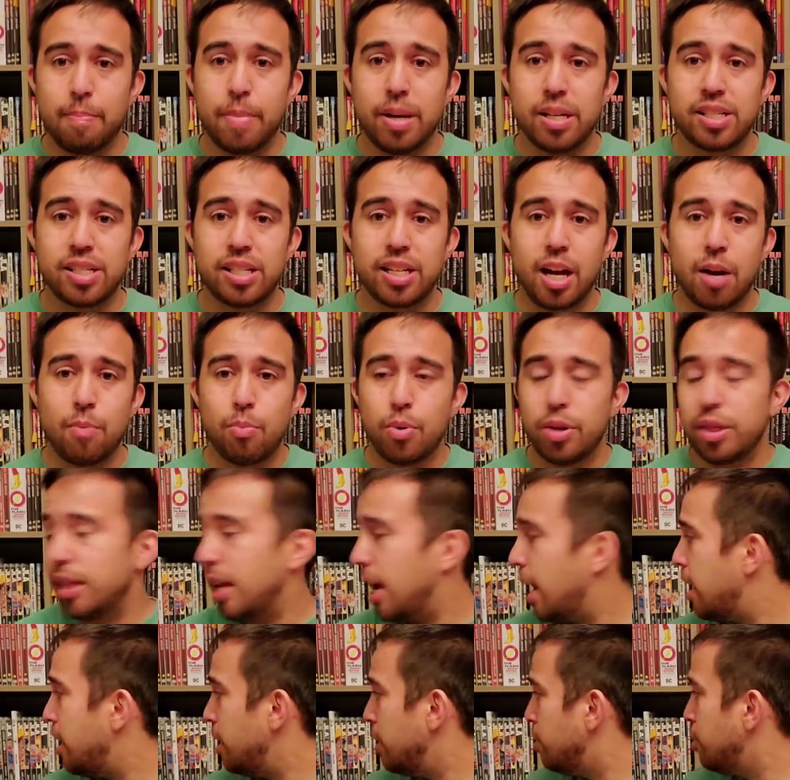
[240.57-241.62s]
messing up with
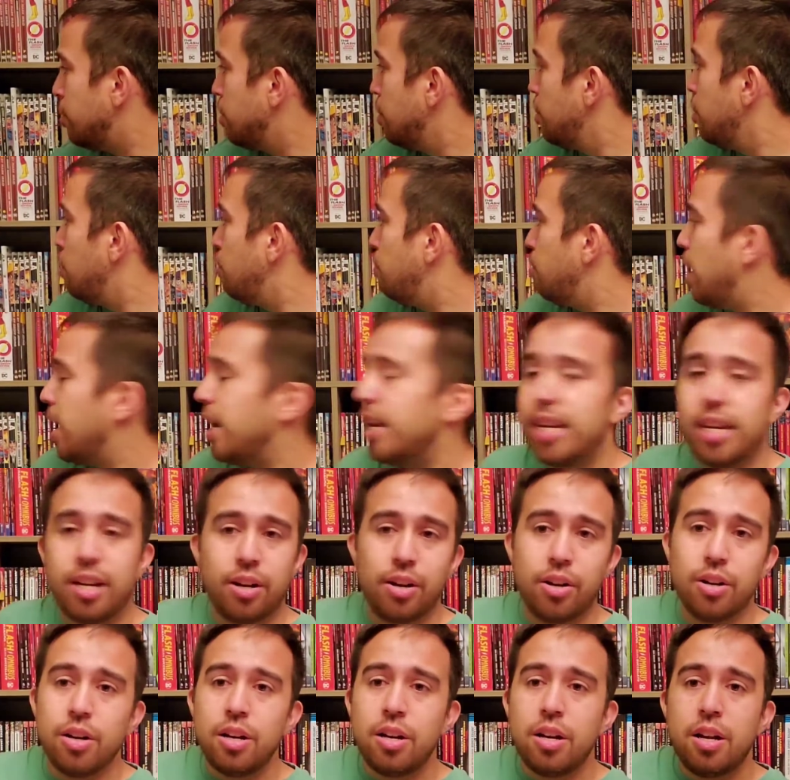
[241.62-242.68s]
that is right
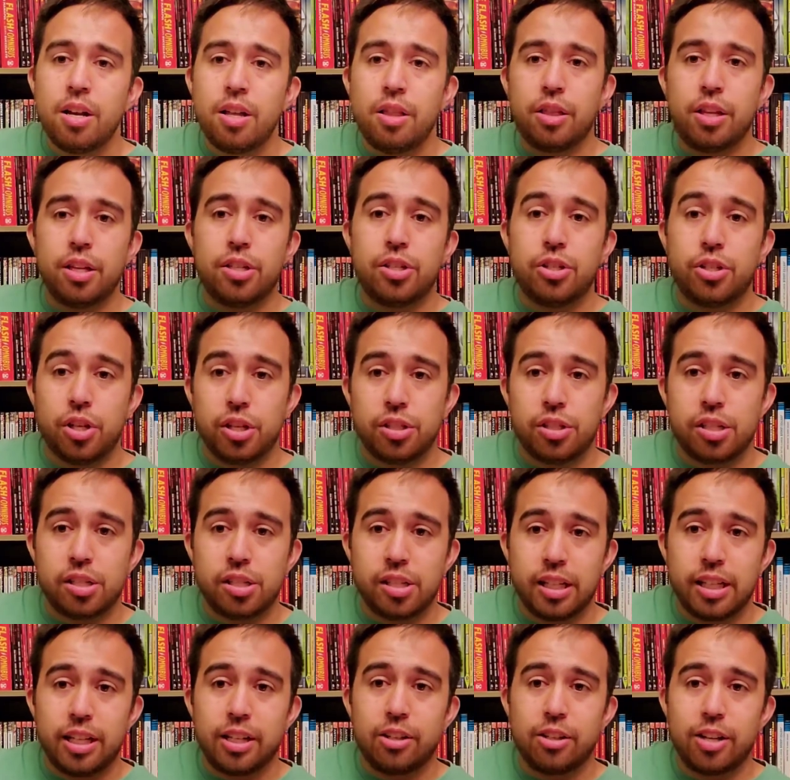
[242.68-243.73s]
here. This Justice
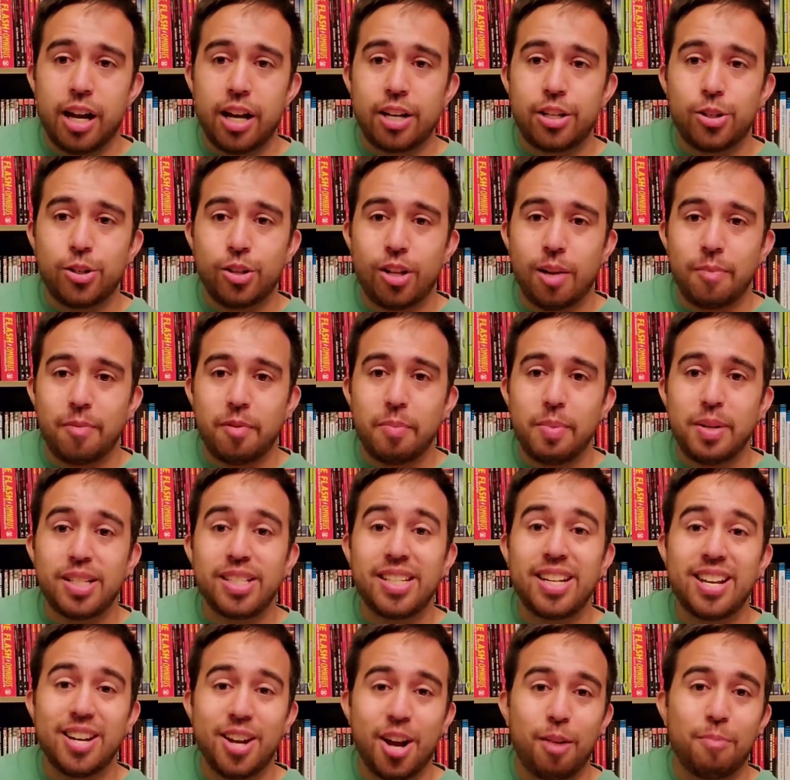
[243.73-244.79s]
League International Omnibus
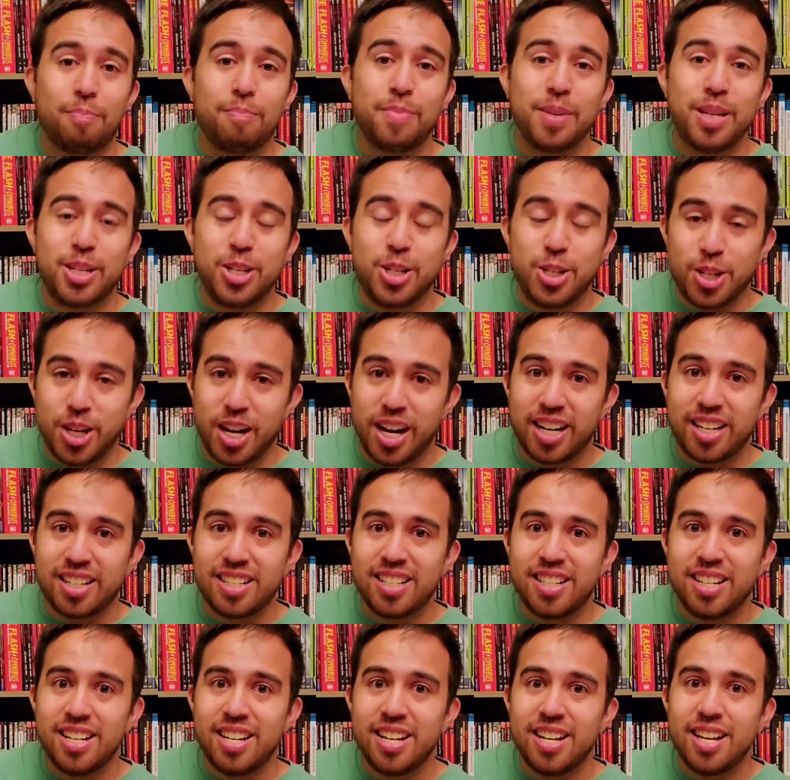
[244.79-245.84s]
cannot be checked
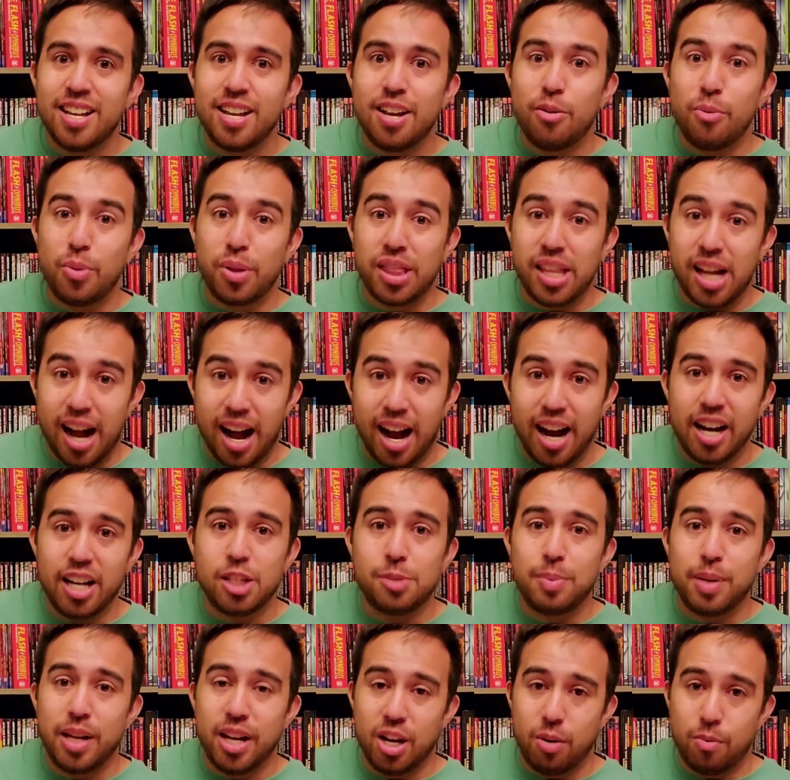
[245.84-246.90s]
with the
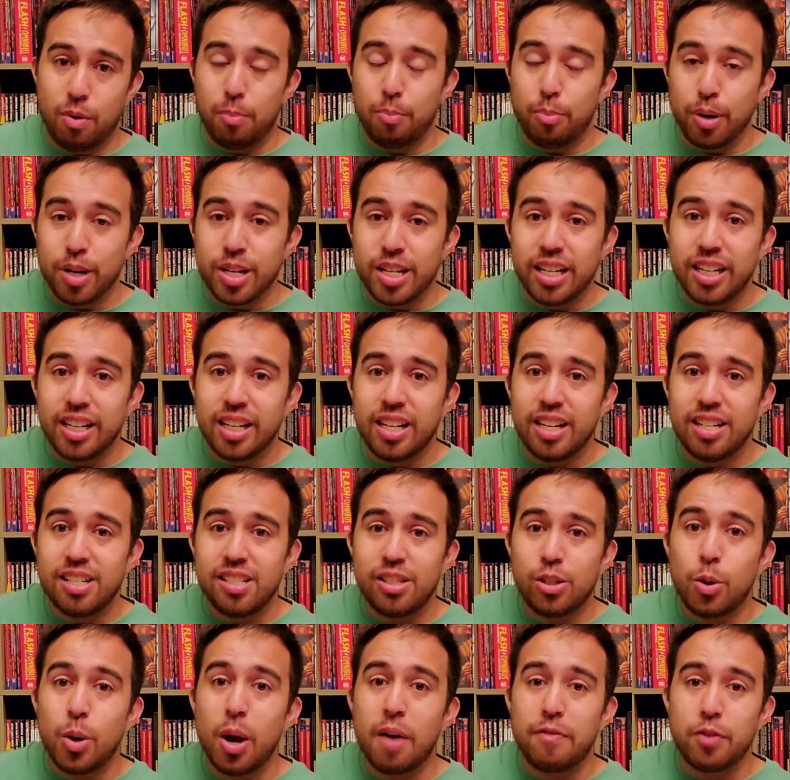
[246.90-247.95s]
ISBN on what printing it
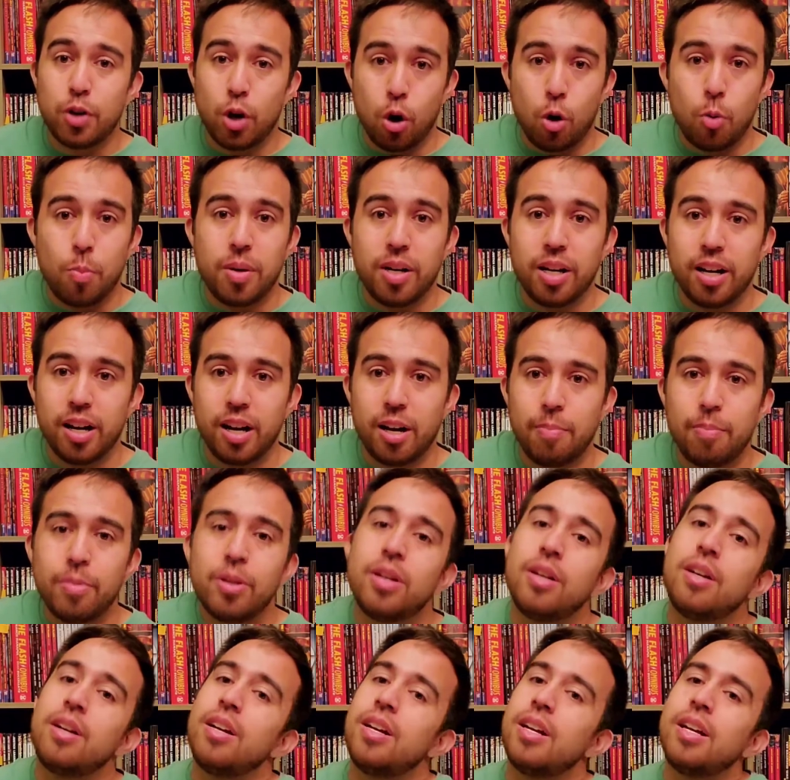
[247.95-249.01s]
is. You have to open it up.
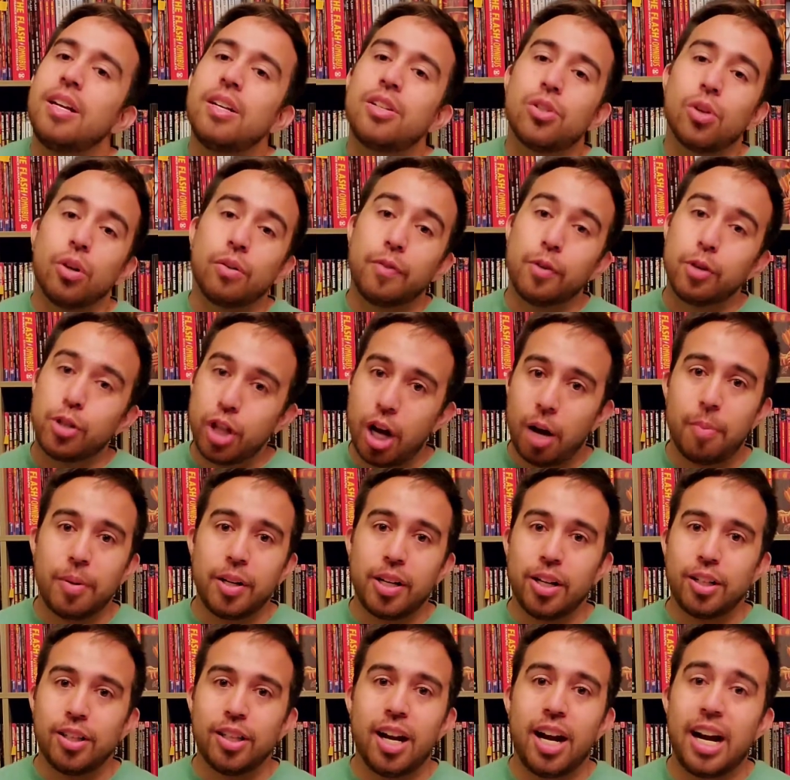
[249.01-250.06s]
So if you're shopping
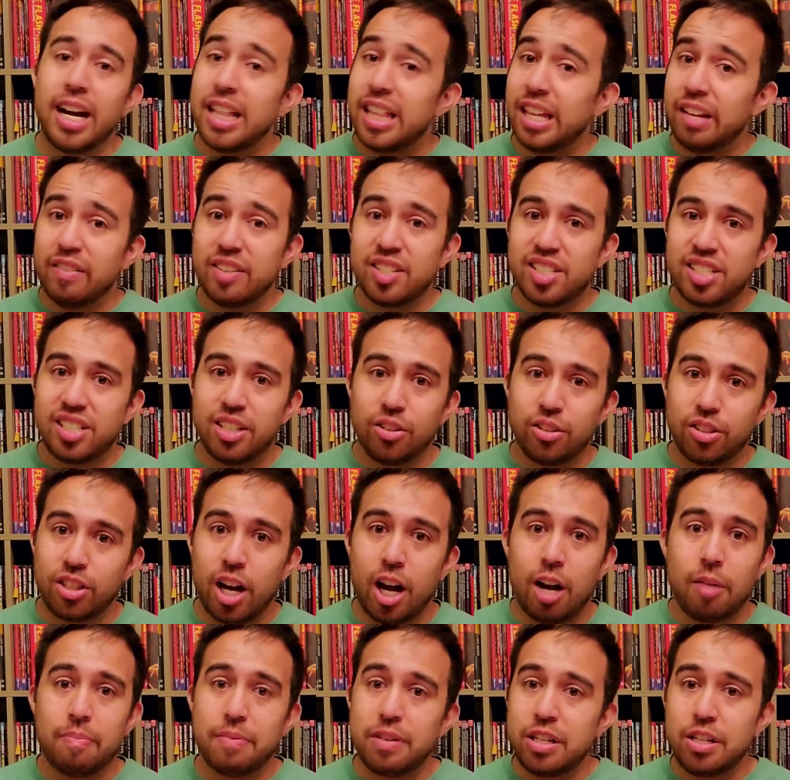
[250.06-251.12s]
online and they have a sealed
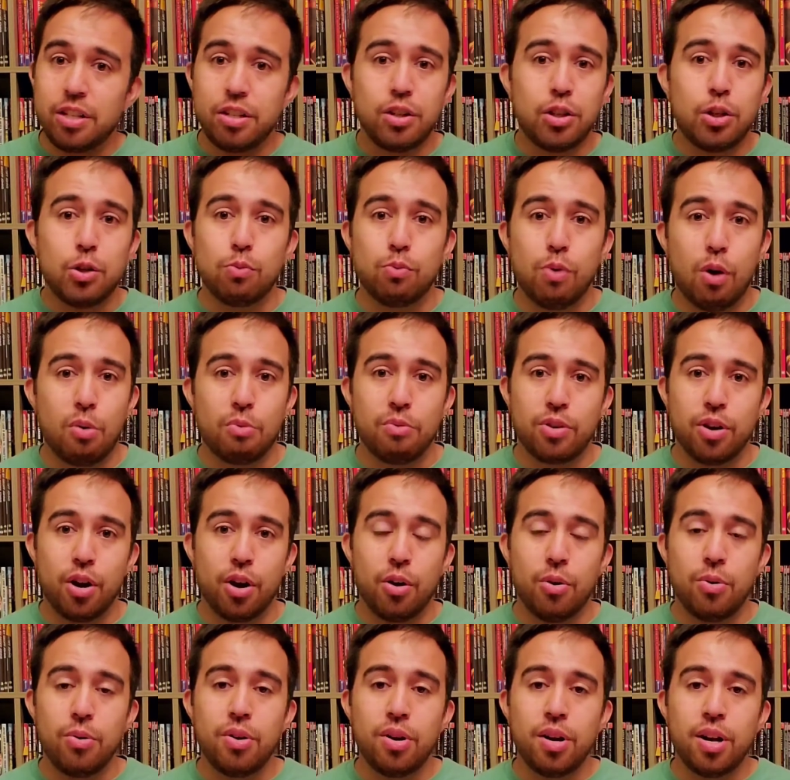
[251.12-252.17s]
copy, you won't
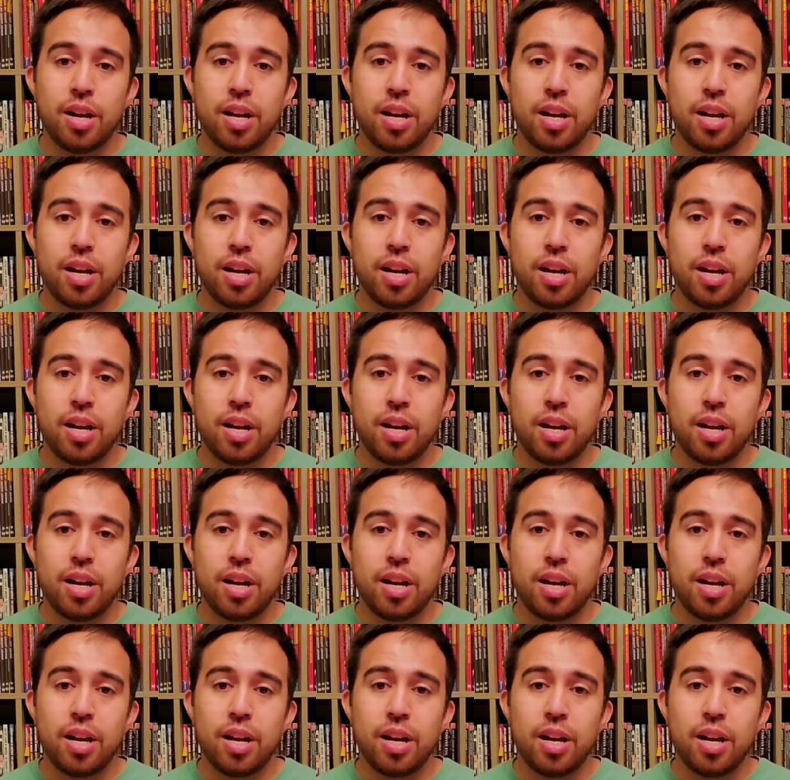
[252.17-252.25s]
know,